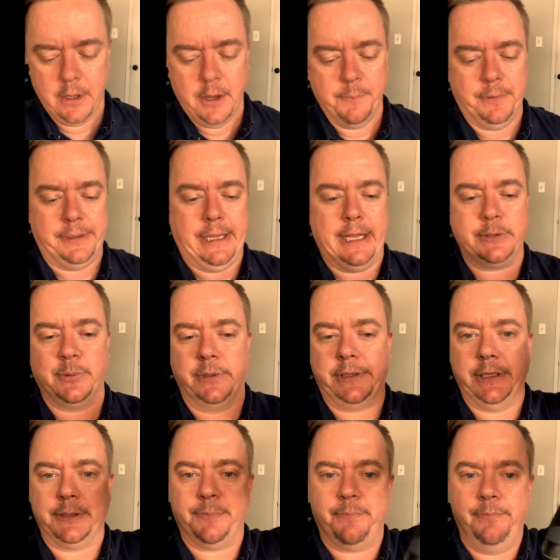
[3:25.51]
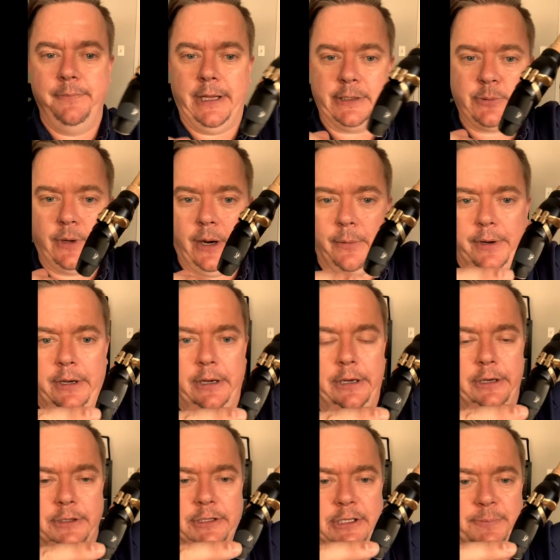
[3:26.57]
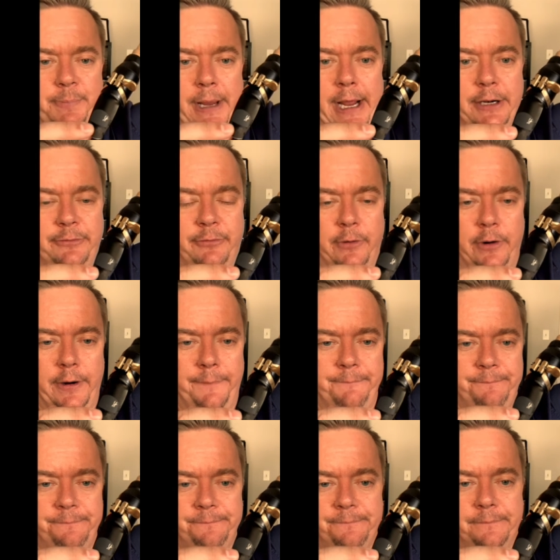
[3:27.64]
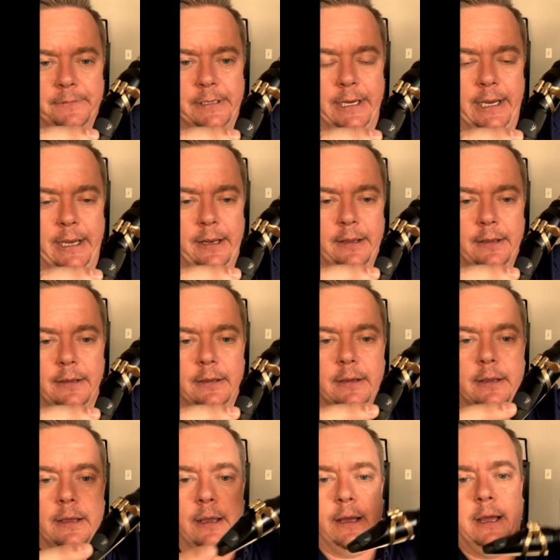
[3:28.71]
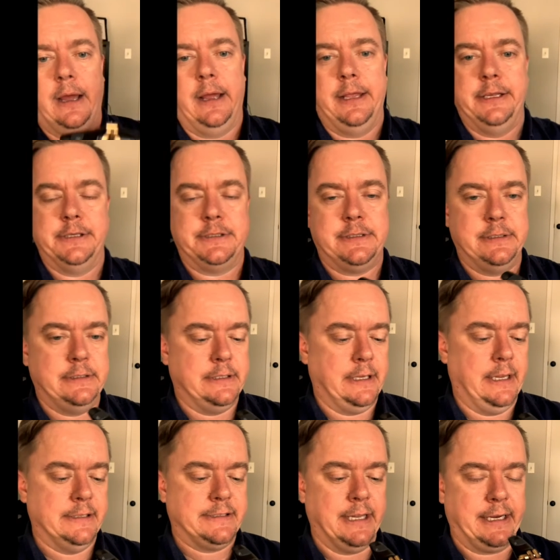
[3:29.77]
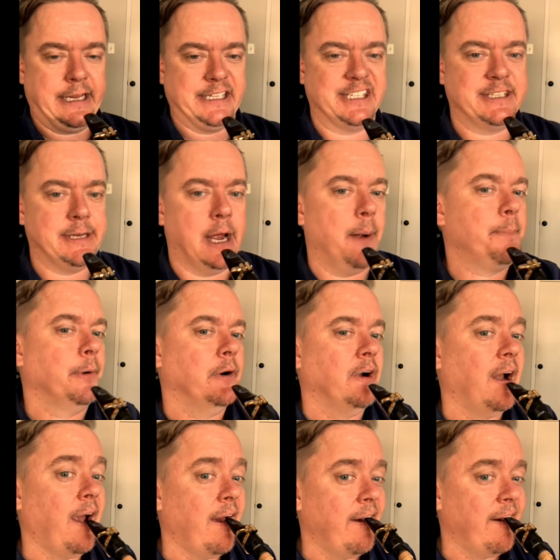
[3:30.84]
but that's what I want you to use this patch for, okay? It's like a stopper